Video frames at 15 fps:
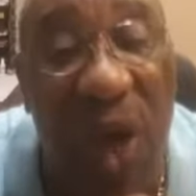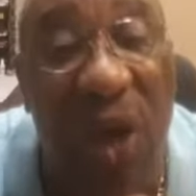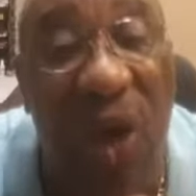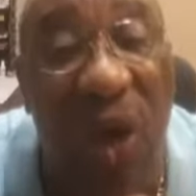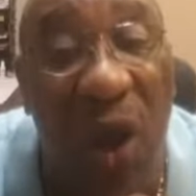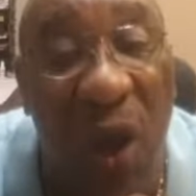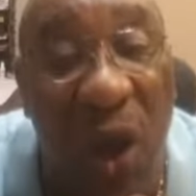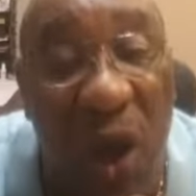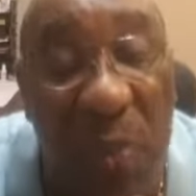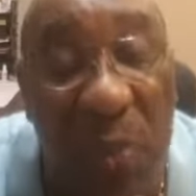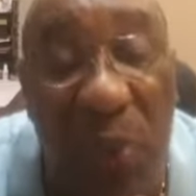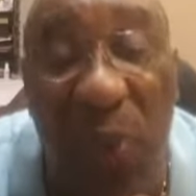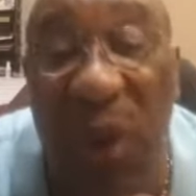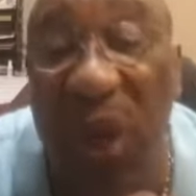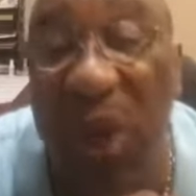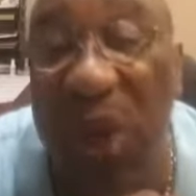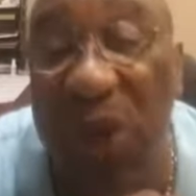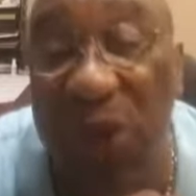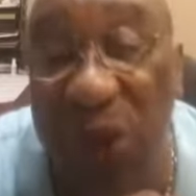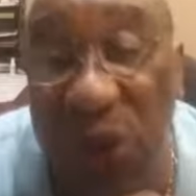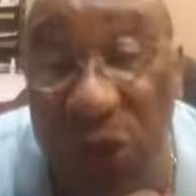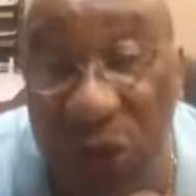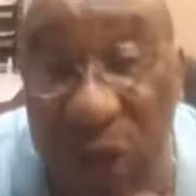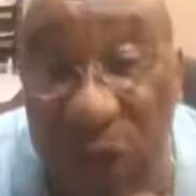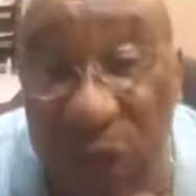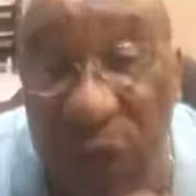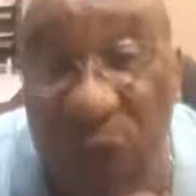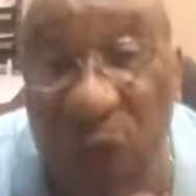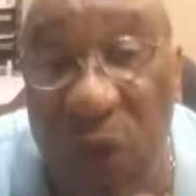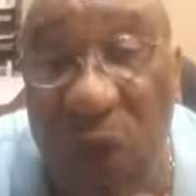God put in the church
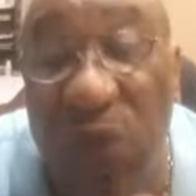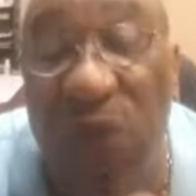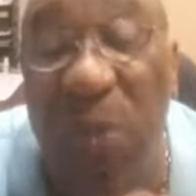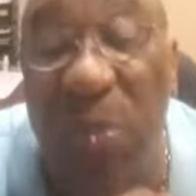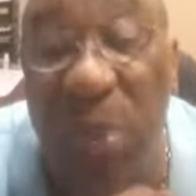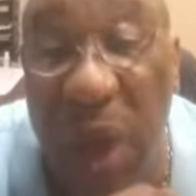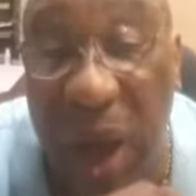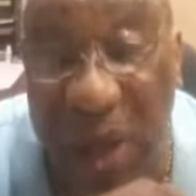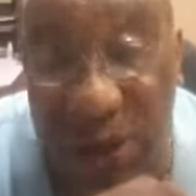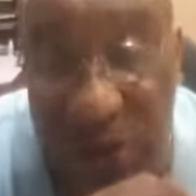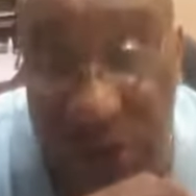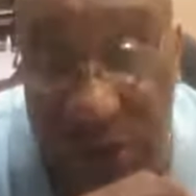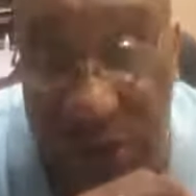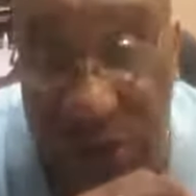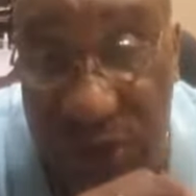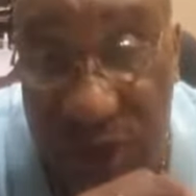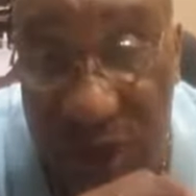first apostles,